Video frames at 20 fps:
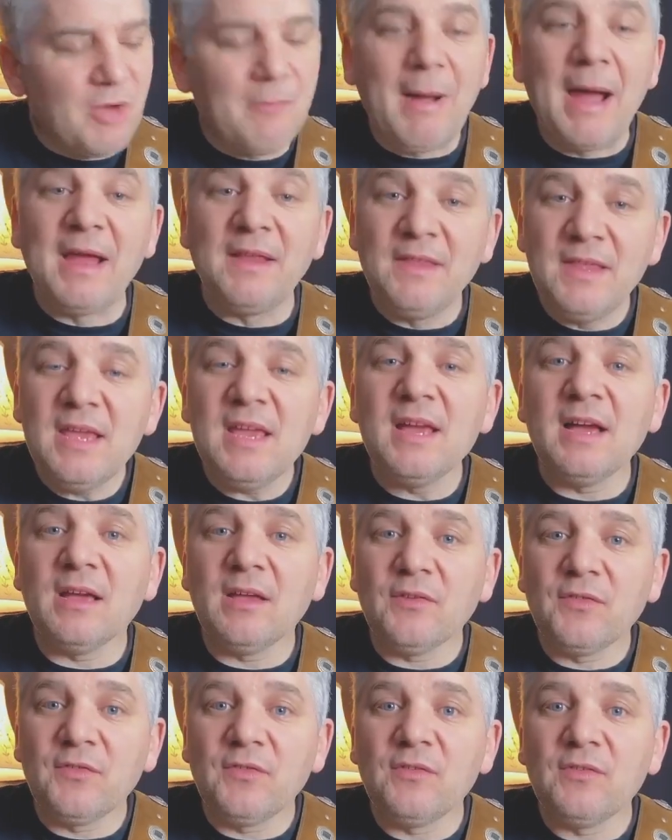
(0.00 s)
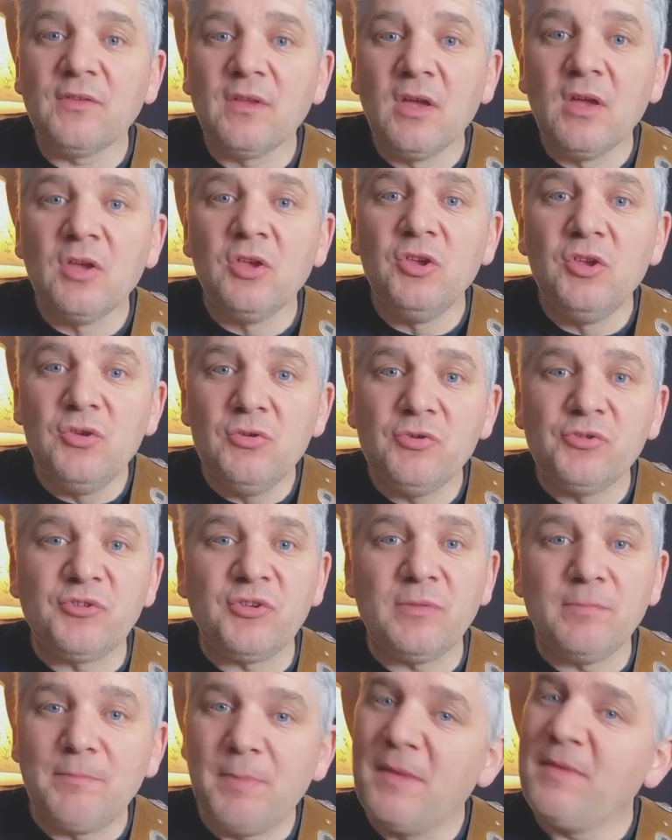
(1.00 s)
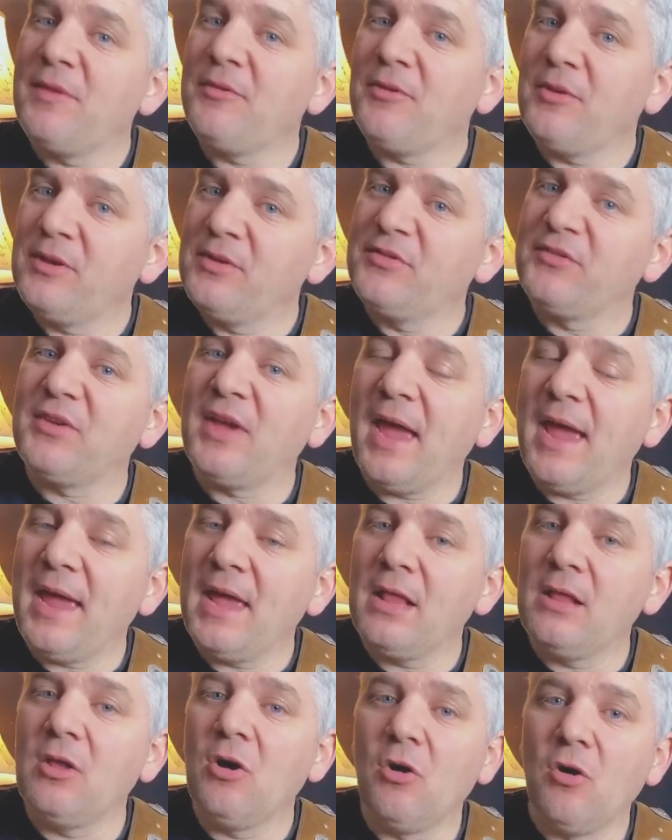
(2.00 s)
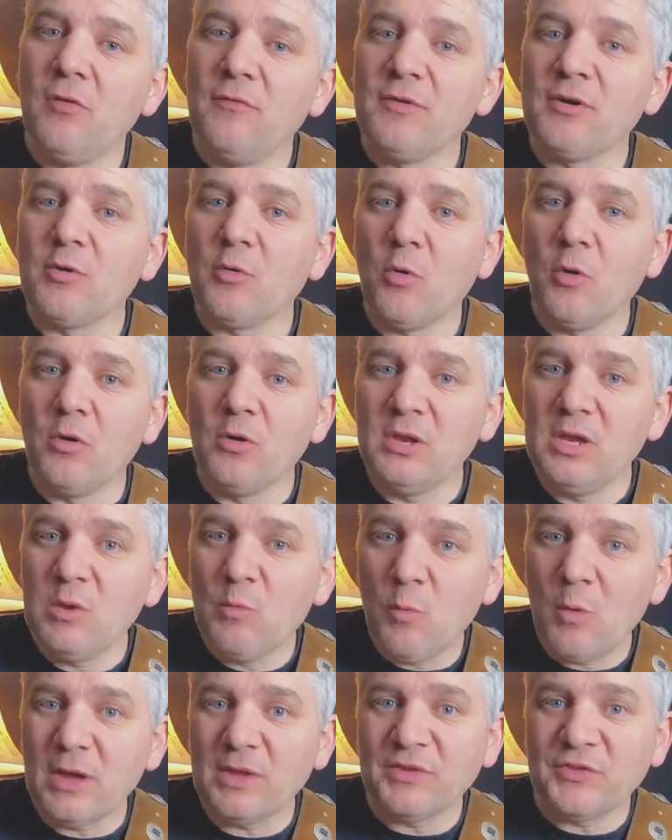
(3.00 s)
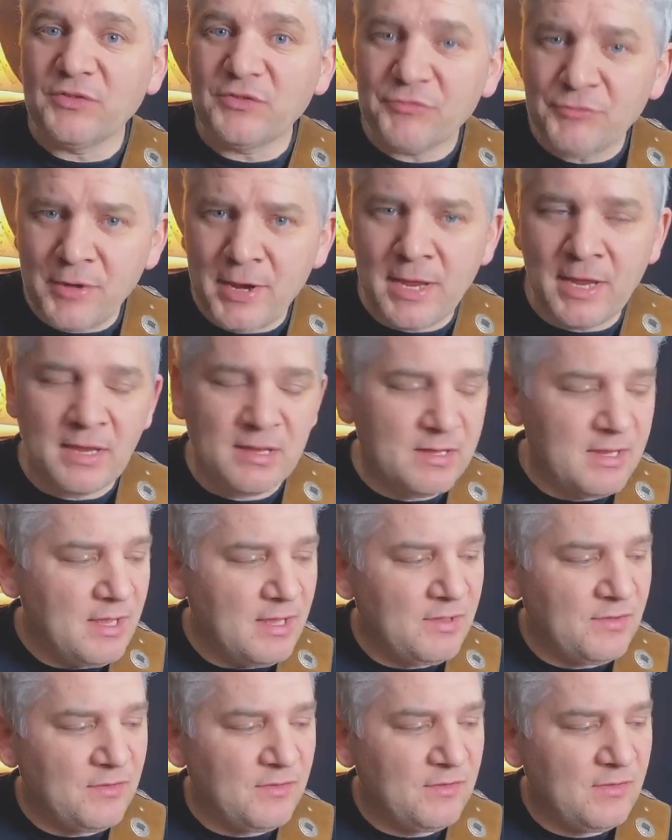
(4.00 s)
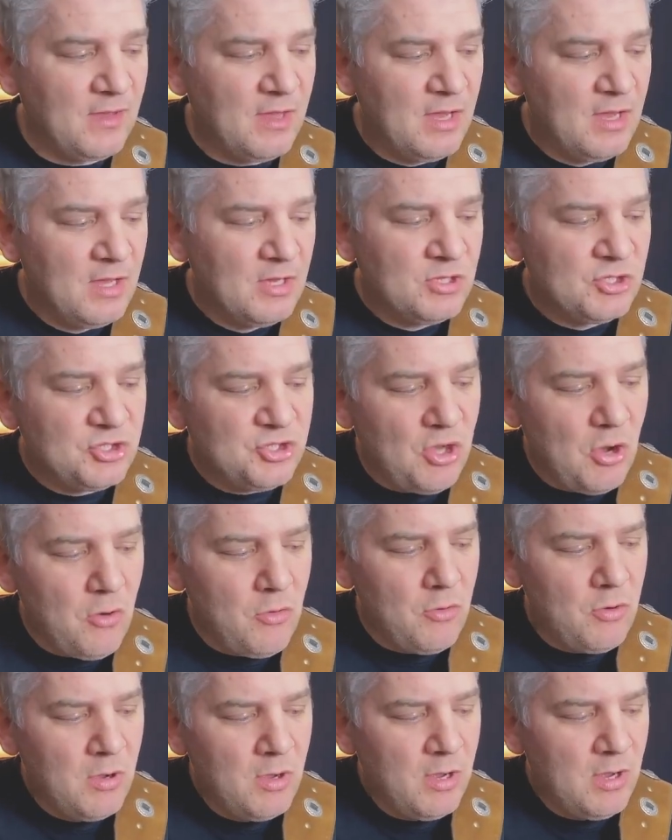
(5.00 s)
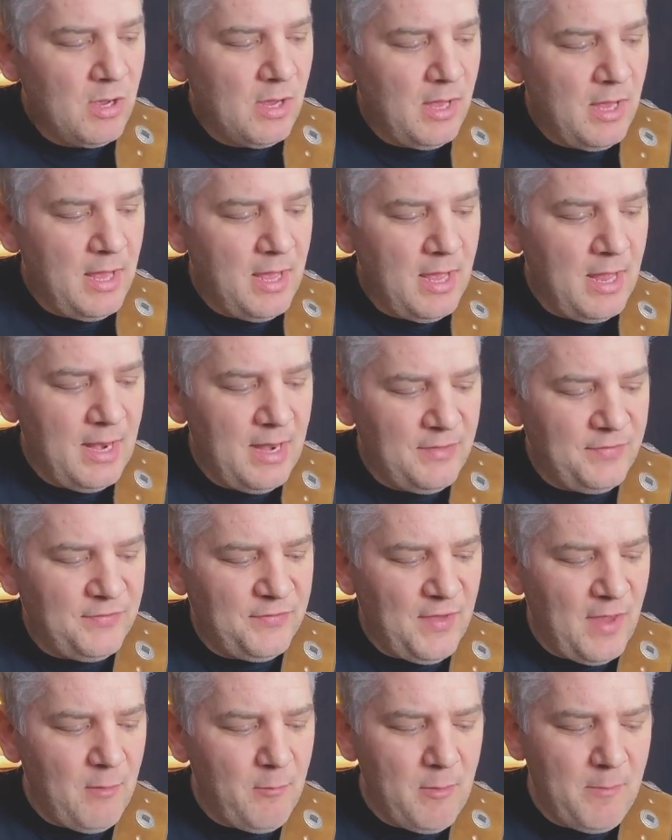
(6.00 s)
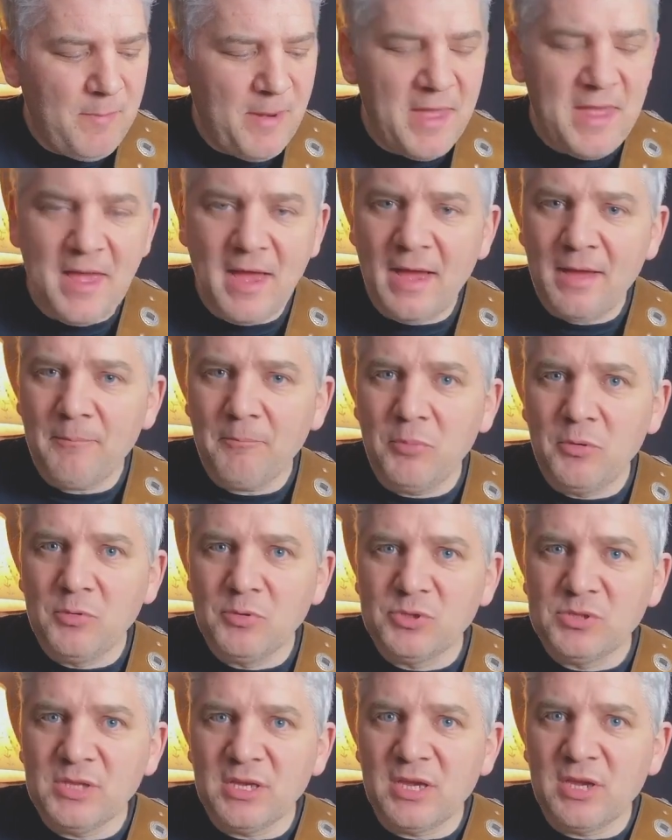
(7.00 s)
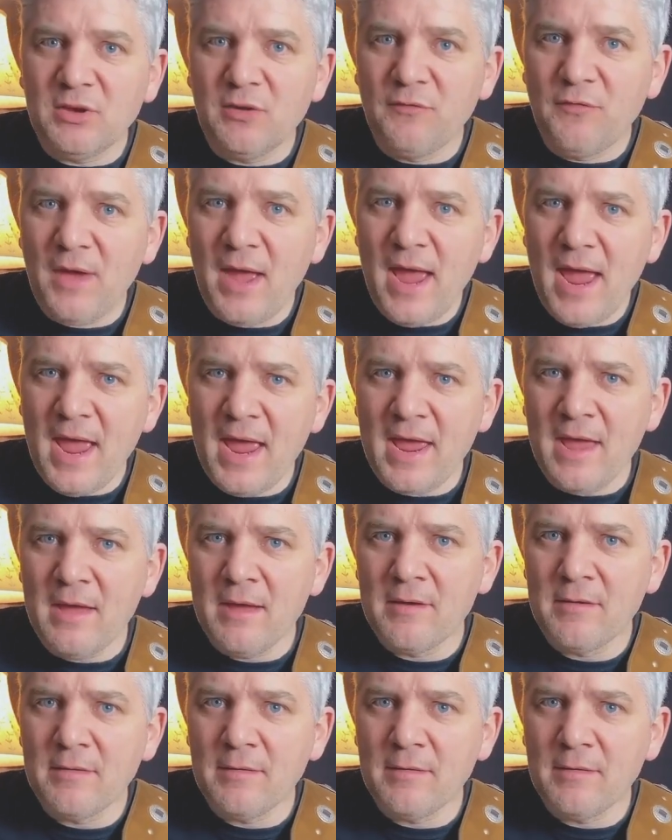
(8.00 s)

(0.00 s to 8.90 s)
ideas using pentatonic scale over only one string, yes. So let's say we play a blues in the key of A,